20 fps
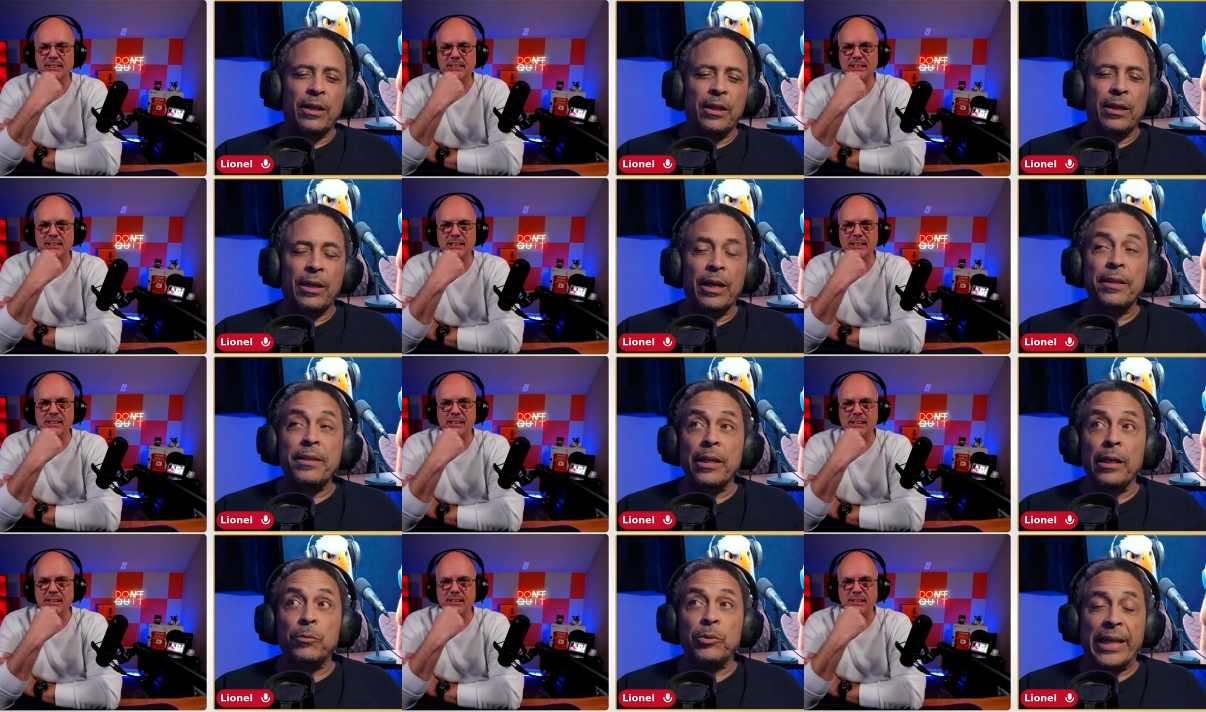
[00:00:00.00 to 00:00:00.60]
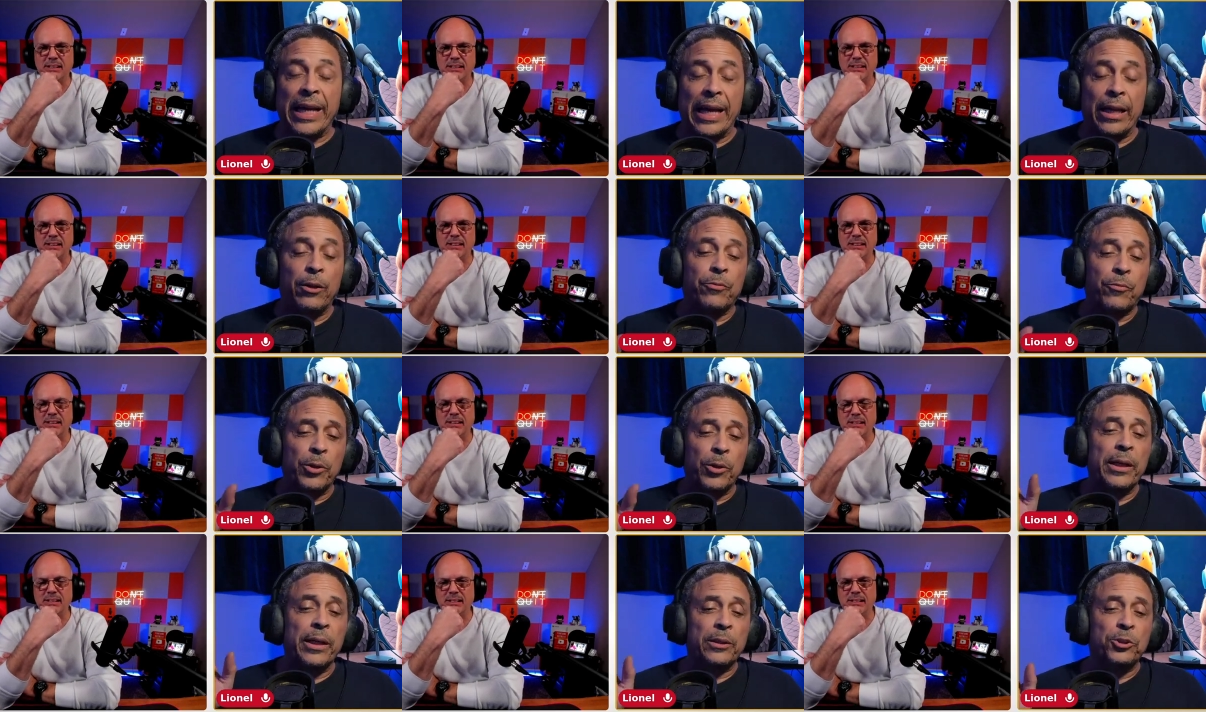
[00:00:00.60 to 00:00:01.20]
Speaker 1: I think
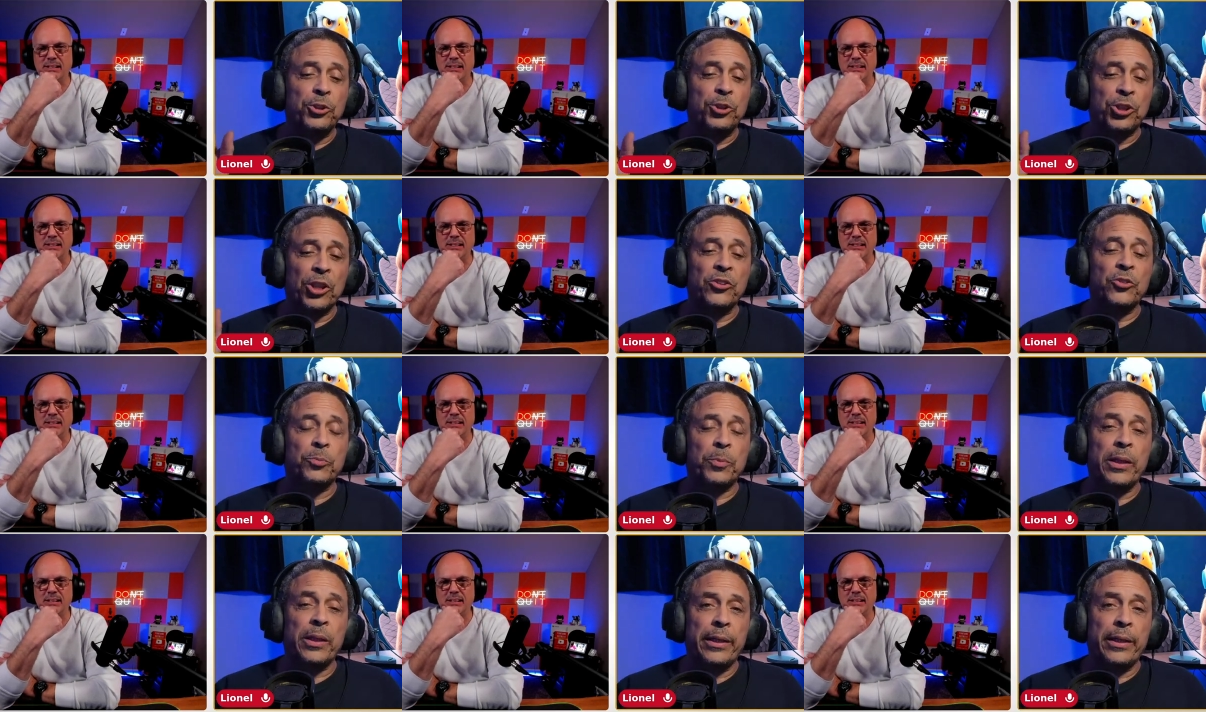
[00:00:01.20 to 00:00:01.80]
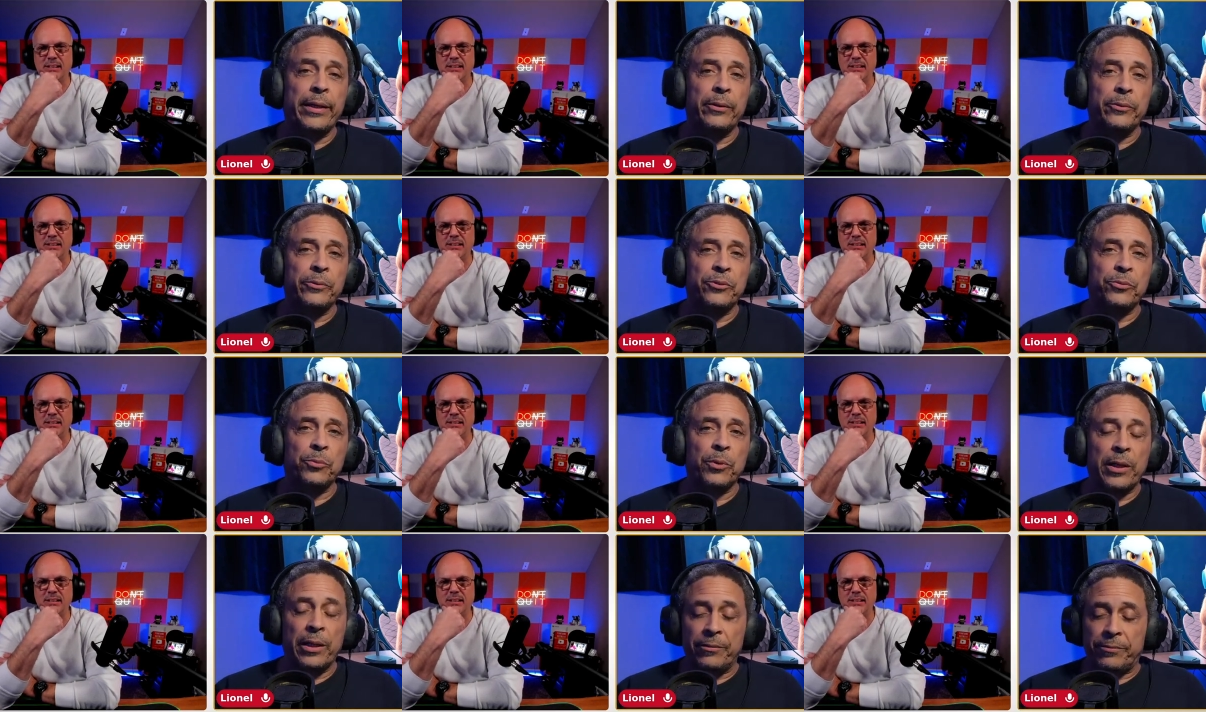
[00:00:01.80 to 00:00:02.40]
California had just been announced
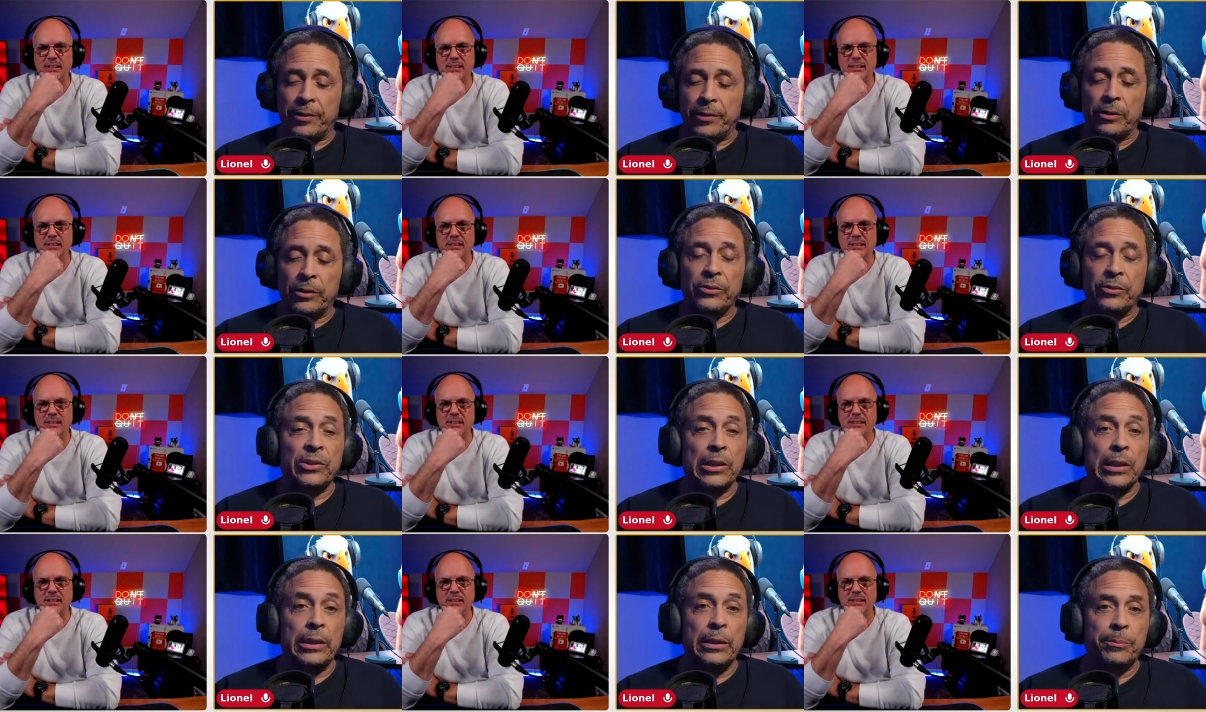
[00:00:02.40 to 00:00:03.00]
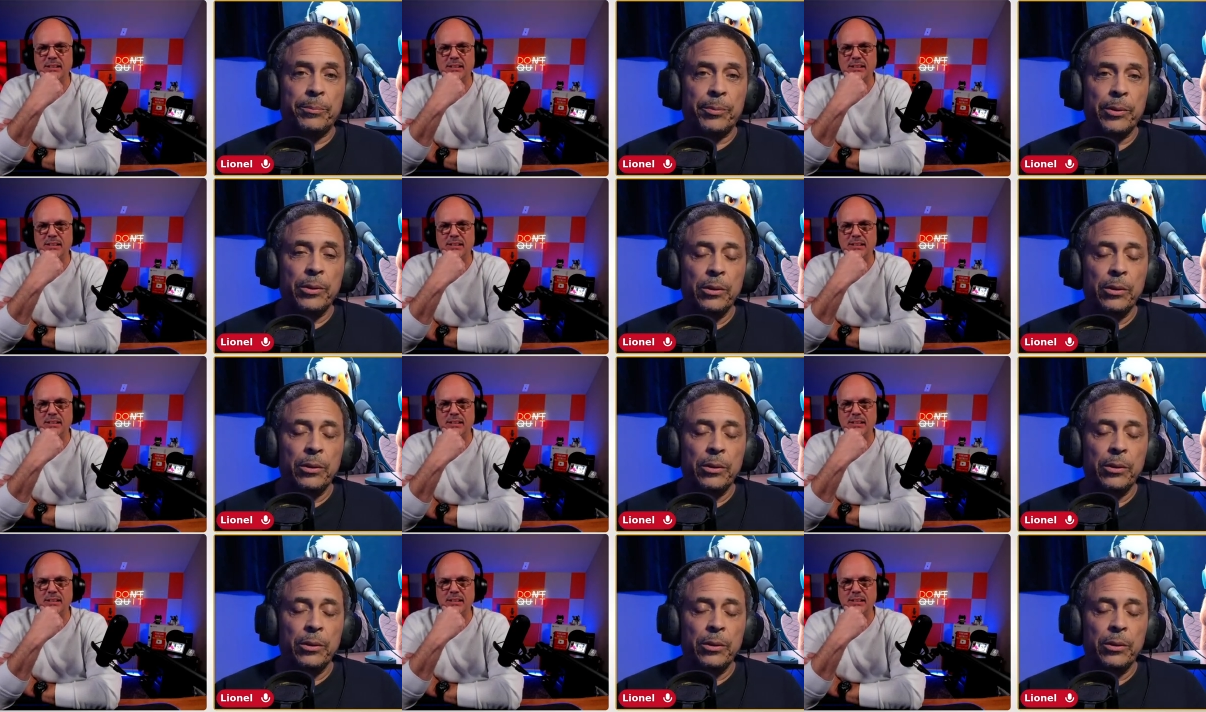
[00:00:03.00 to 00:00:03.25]
when I fell asleep.